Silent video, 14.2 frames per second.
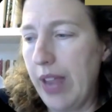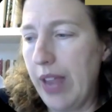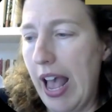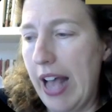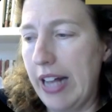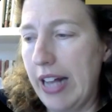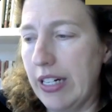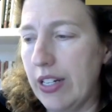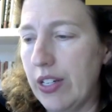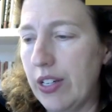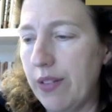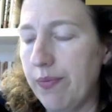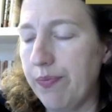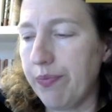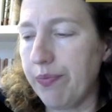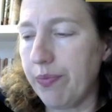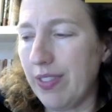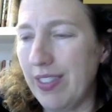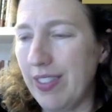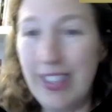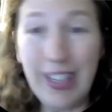and
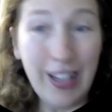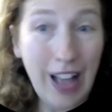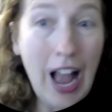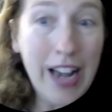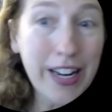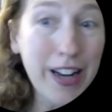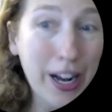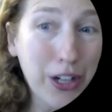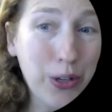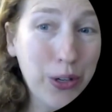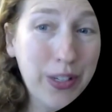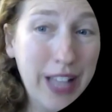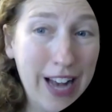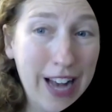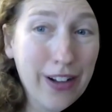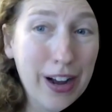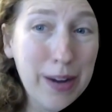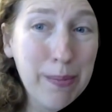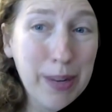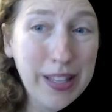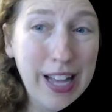I did not choose the
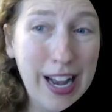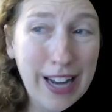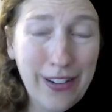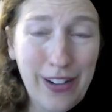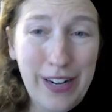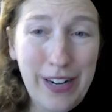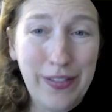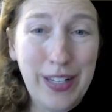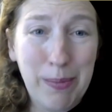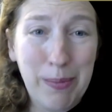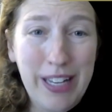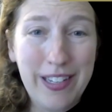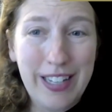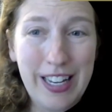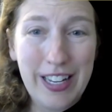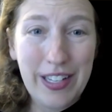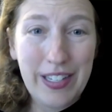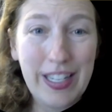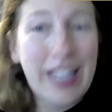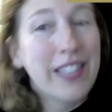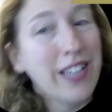headline, but the headline of this piece
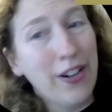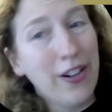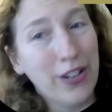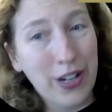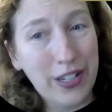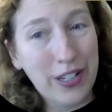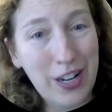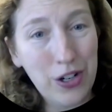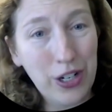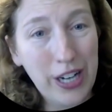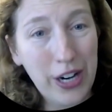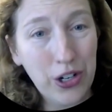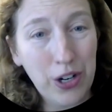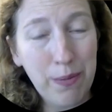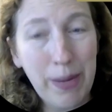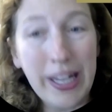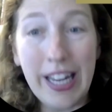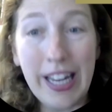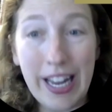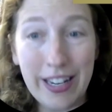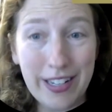is Holocaust education
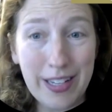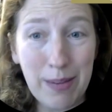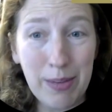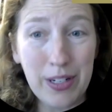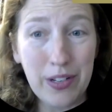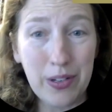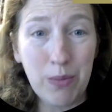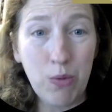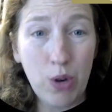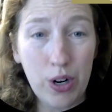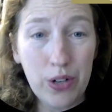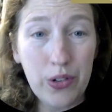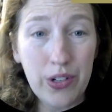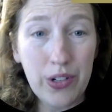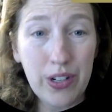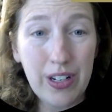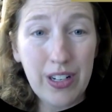making anti-Semitism worse?